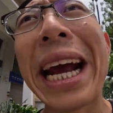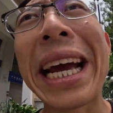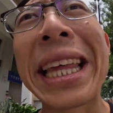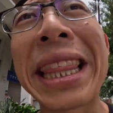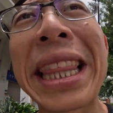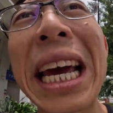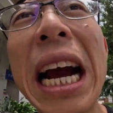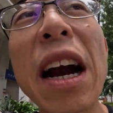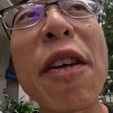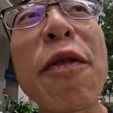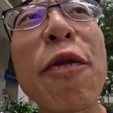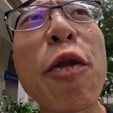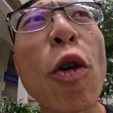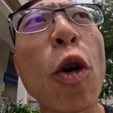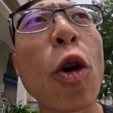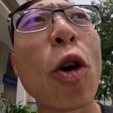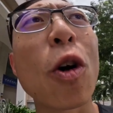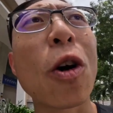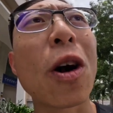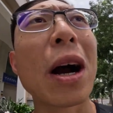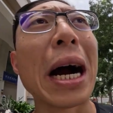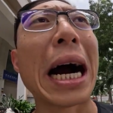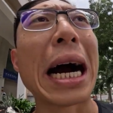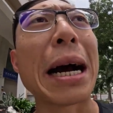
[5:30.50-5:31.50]
And
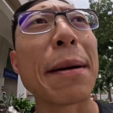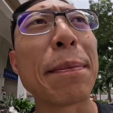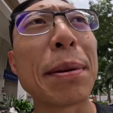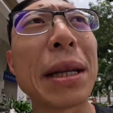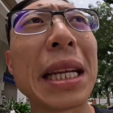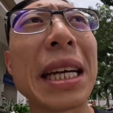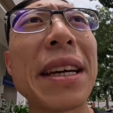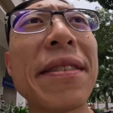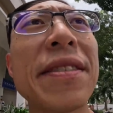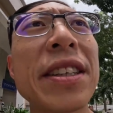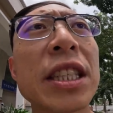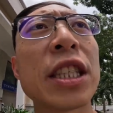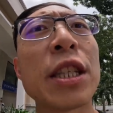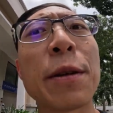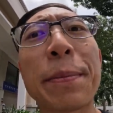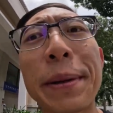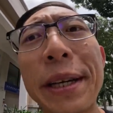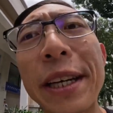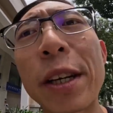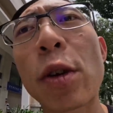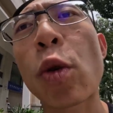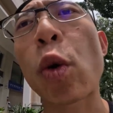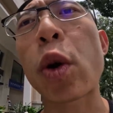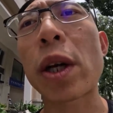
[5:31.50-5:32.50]
therefore, I believe it to
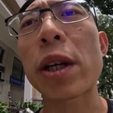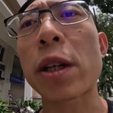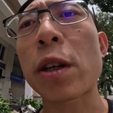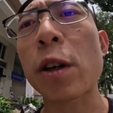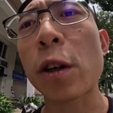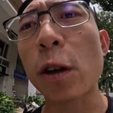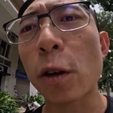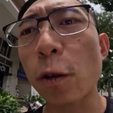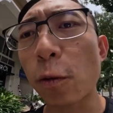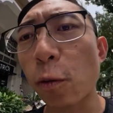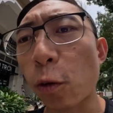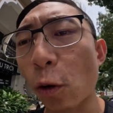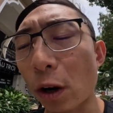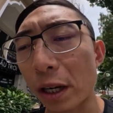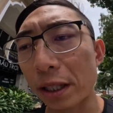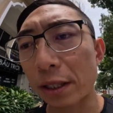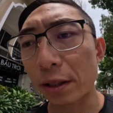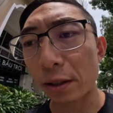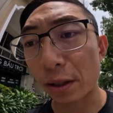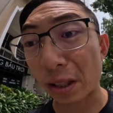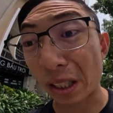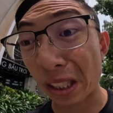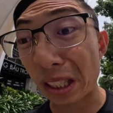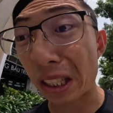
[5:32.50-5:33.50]
be critical for us
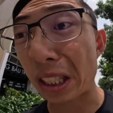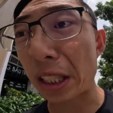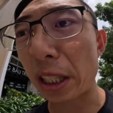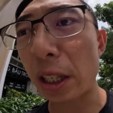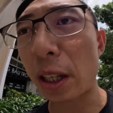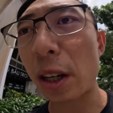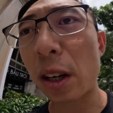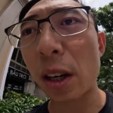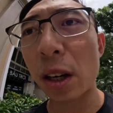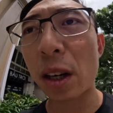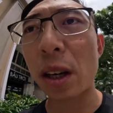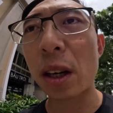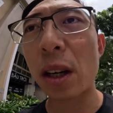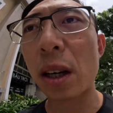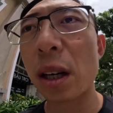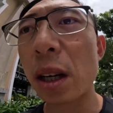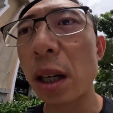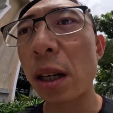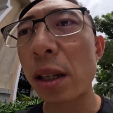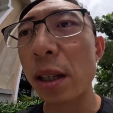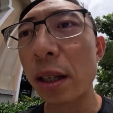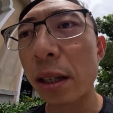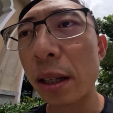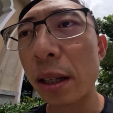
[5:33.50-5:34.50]
to consider